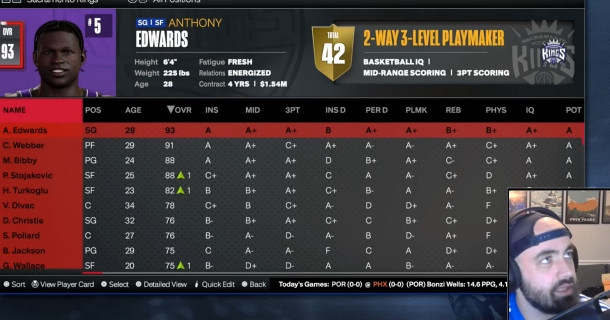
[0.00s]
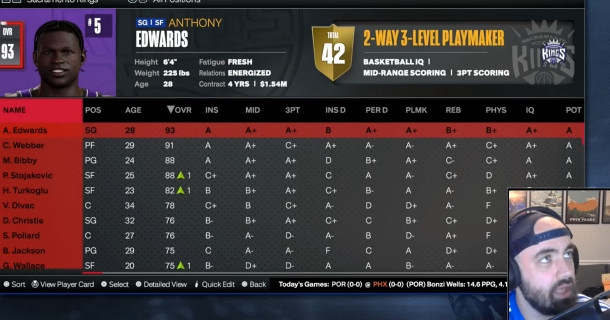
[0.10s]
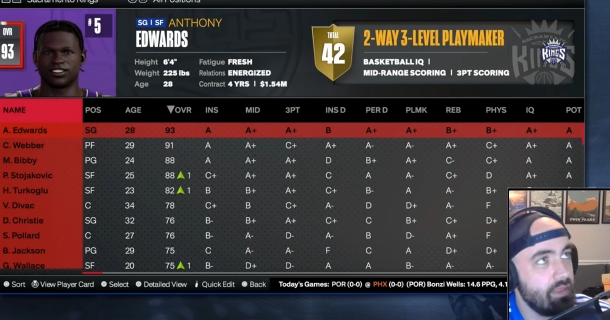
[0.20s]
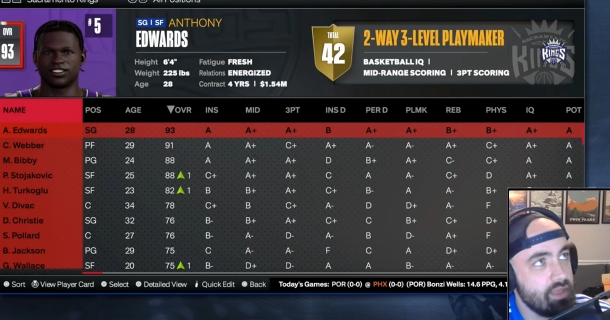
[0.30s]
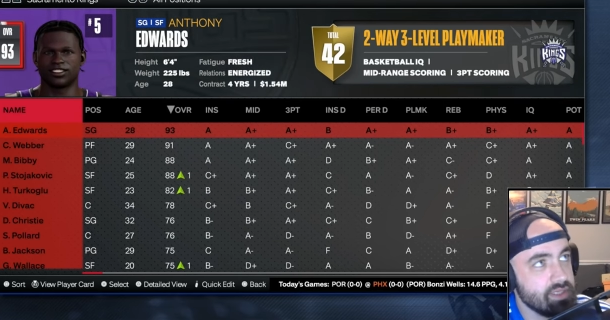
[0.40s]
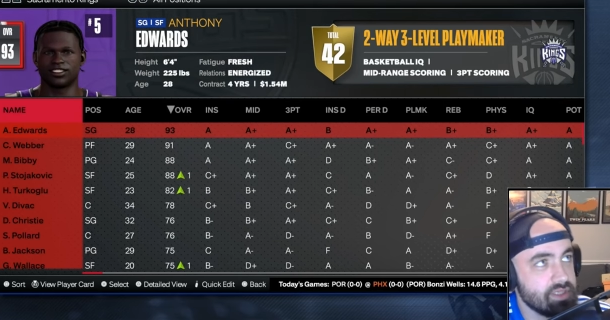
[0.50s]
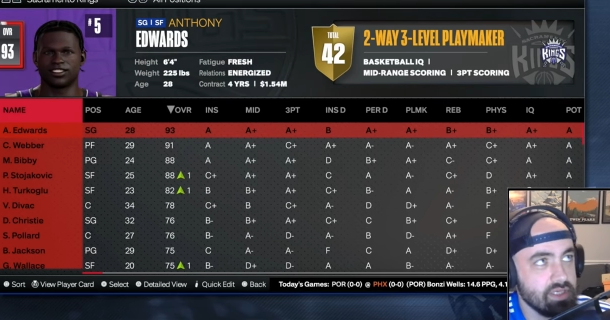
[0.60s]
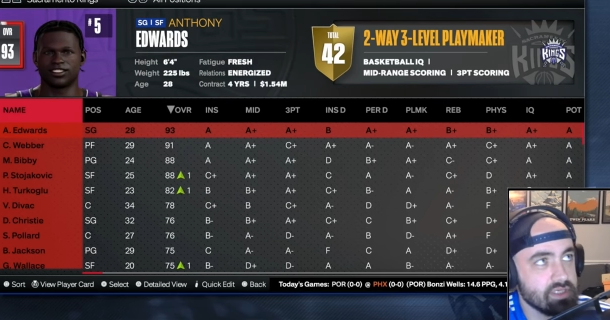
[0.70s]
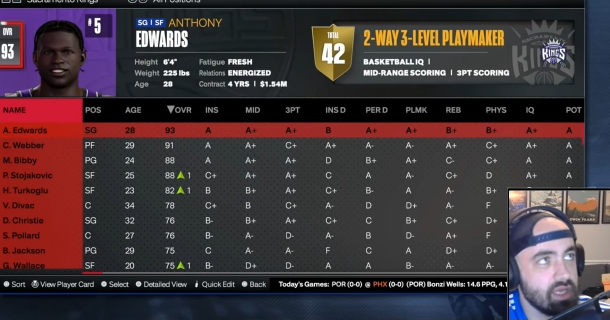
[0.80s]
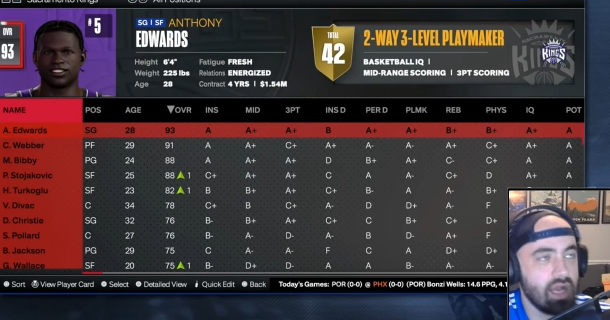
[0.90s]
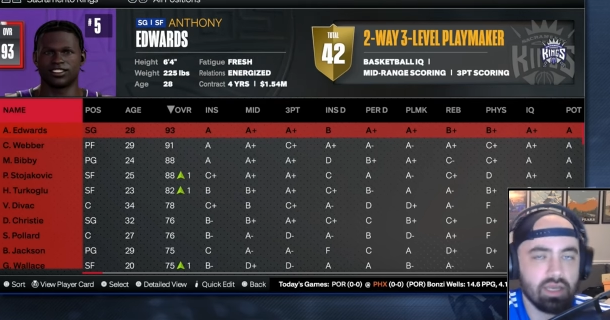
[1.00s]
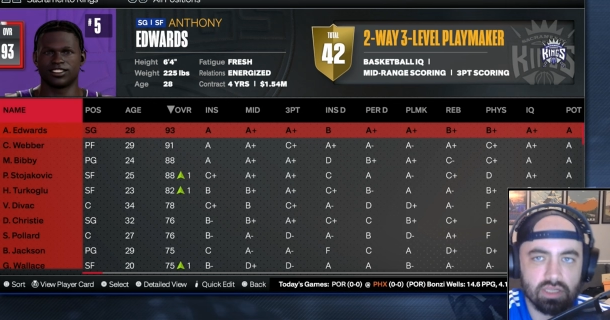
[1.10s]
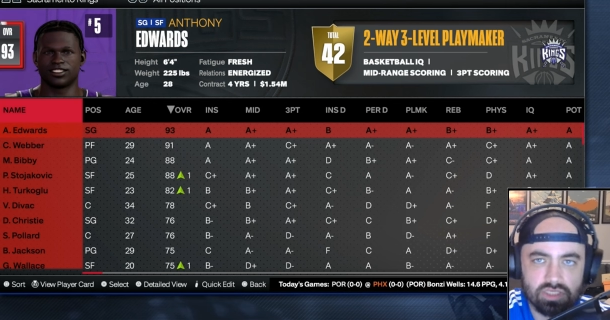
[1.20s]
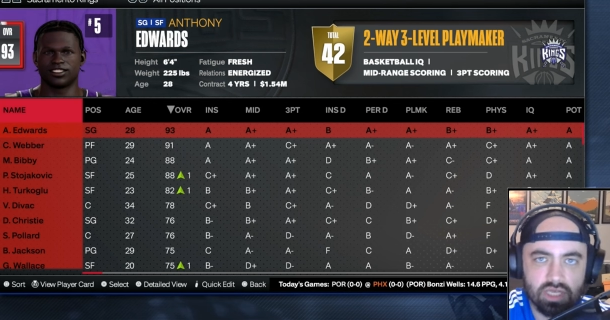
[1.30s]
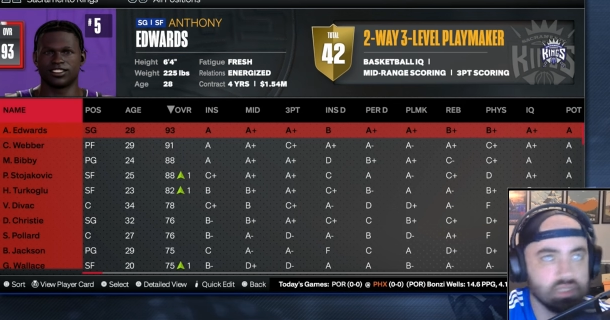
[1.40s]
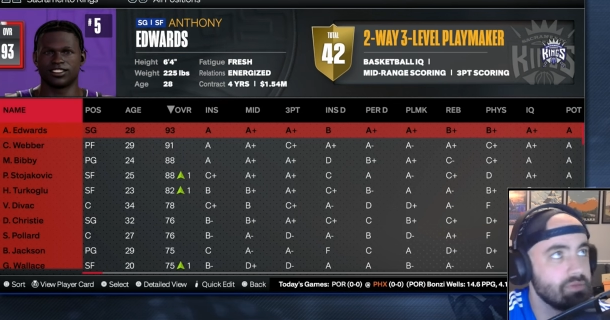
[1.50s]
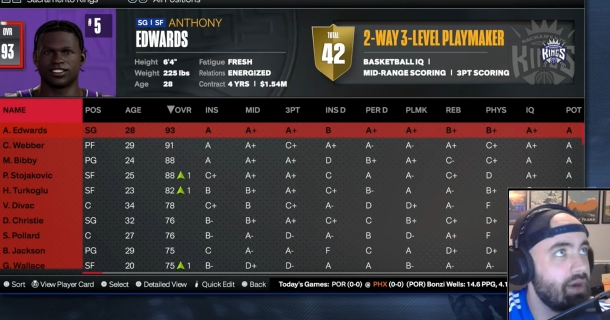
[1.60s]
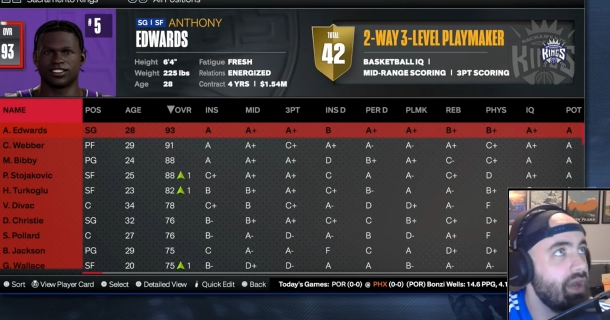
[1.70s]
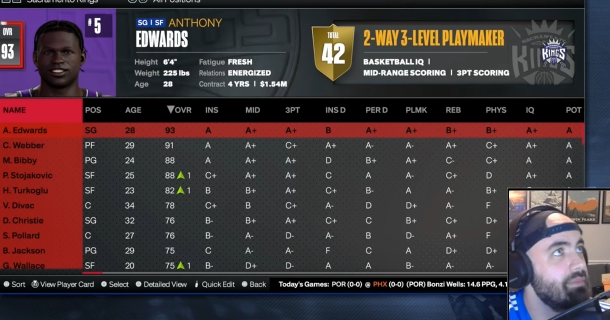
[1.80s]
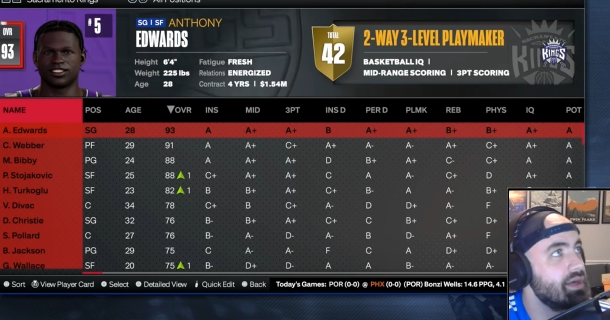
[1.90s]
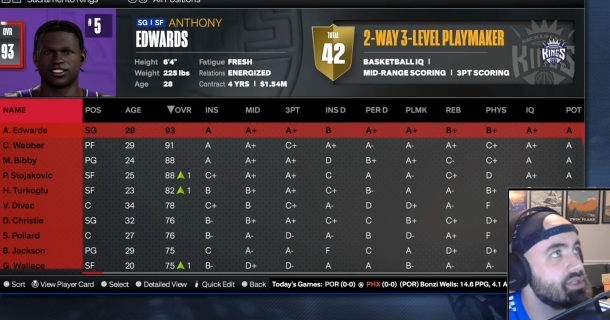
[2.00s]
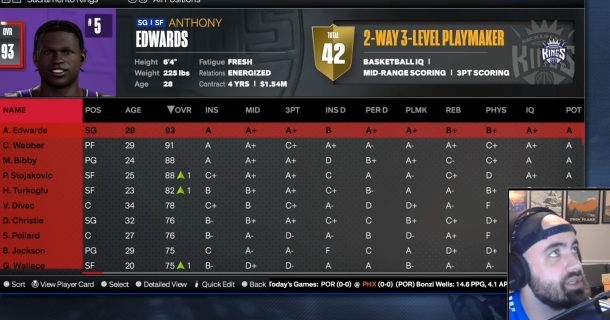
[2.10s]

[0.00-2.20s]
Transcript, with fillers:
Speaker 1: yeah, this is not going to change your mind much.